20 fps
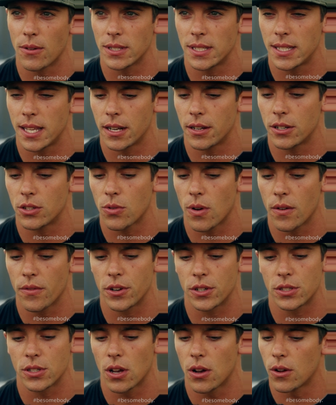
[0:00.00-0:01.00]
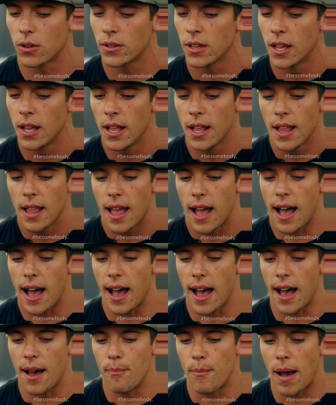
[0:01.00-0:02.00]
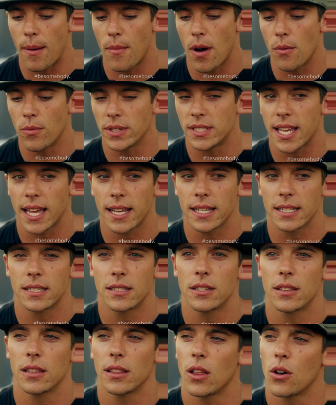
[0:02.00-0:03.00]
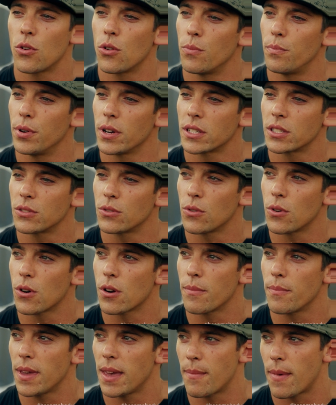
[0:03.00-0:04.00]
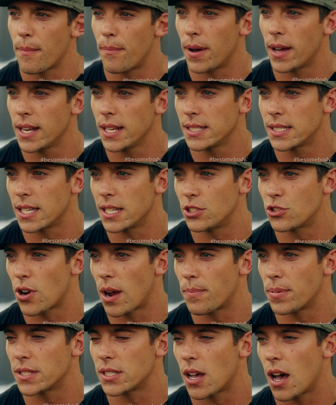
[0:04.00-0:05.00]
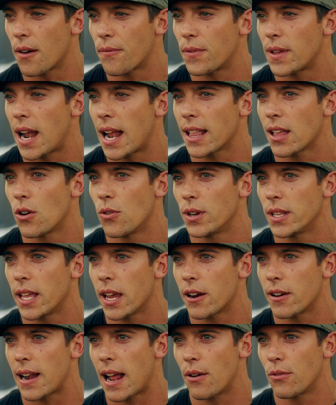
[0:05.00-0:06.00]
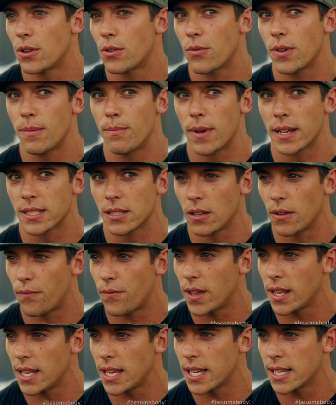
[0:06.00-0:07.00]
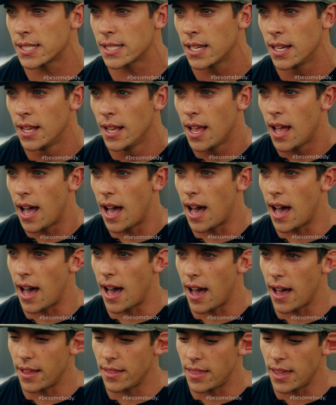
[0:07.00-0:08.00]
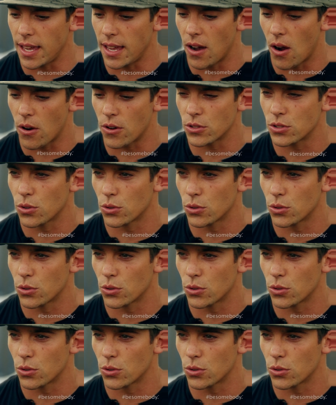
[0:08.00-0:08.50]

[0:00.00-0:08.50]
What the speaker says: I was 10 to 12 years old, my mom would take us to the local bookstore, me and my buddies, and drop us off, and I'd go in there and I would read Muscle and Fitness, the Arnold